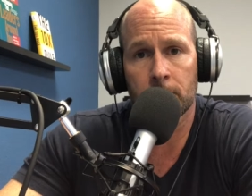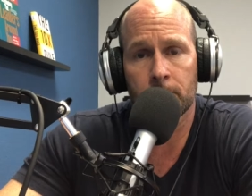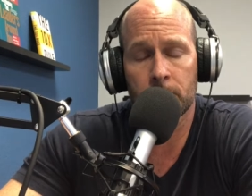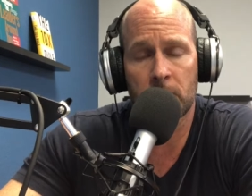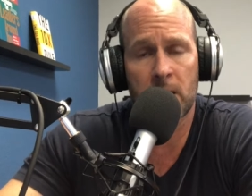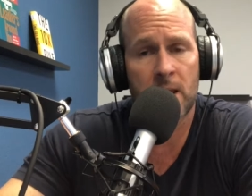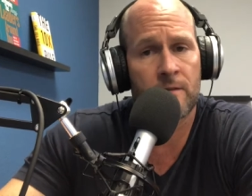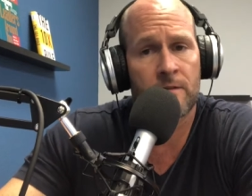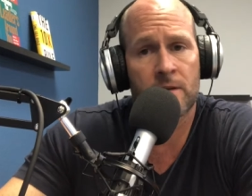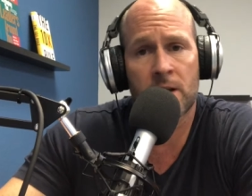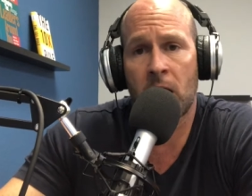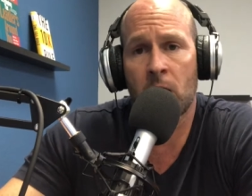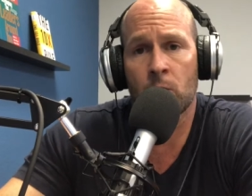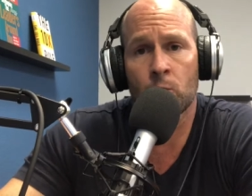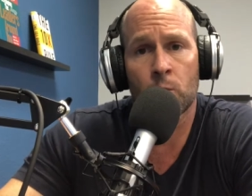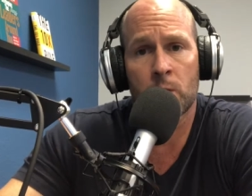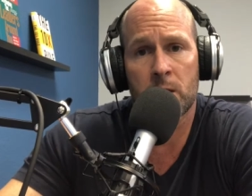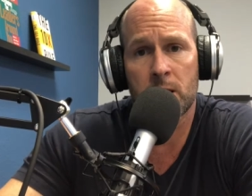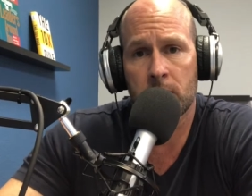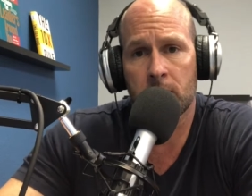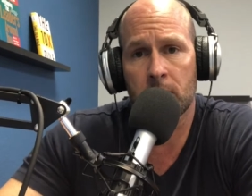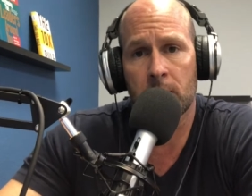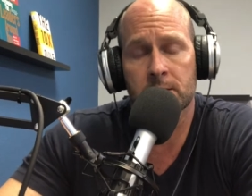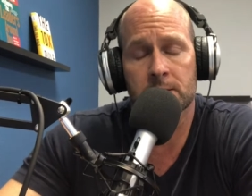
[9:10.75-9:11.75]
Even on
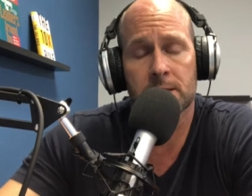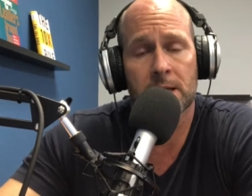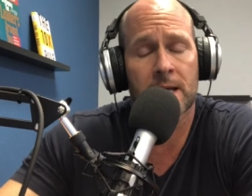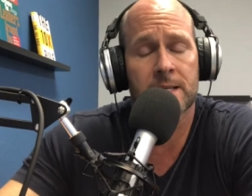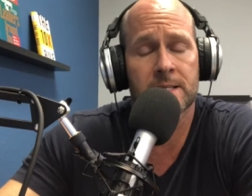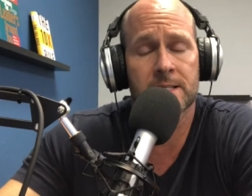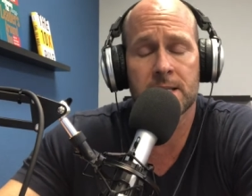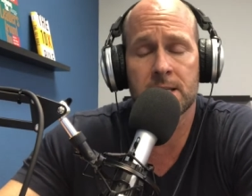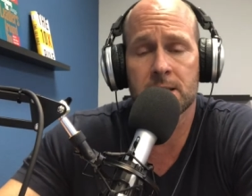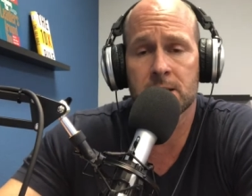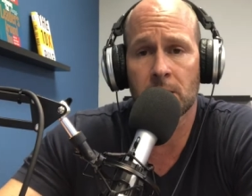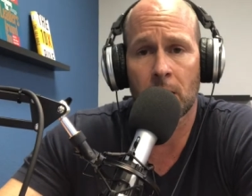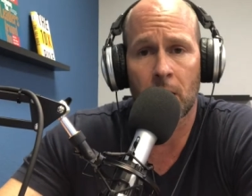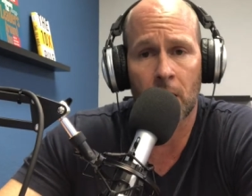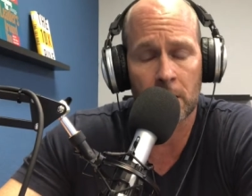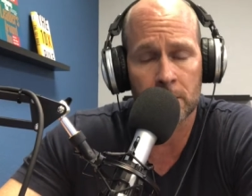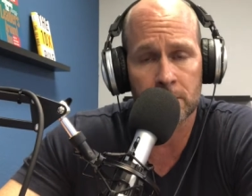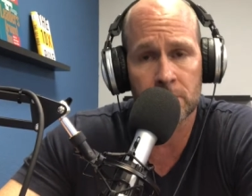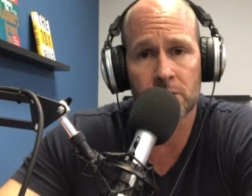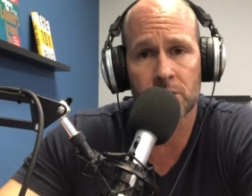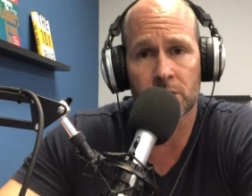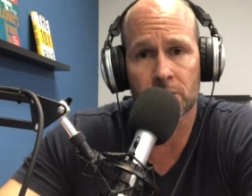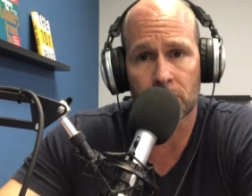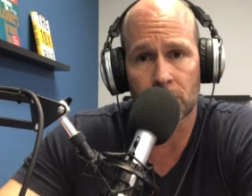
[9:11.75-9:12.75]
weekends, I see
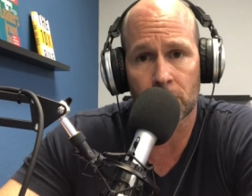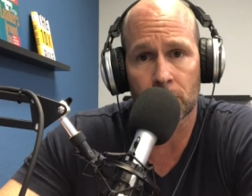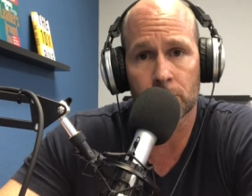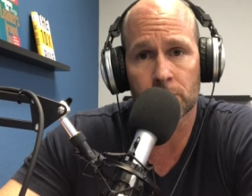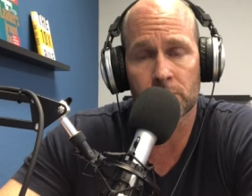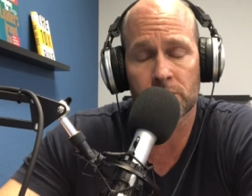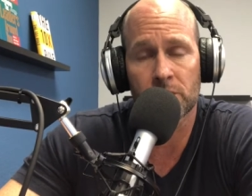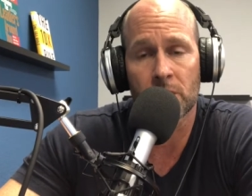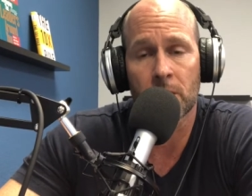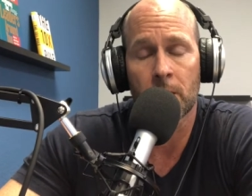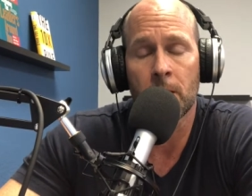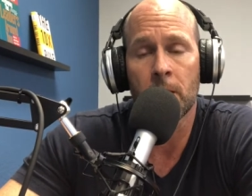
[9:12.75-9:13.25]
tons of dudes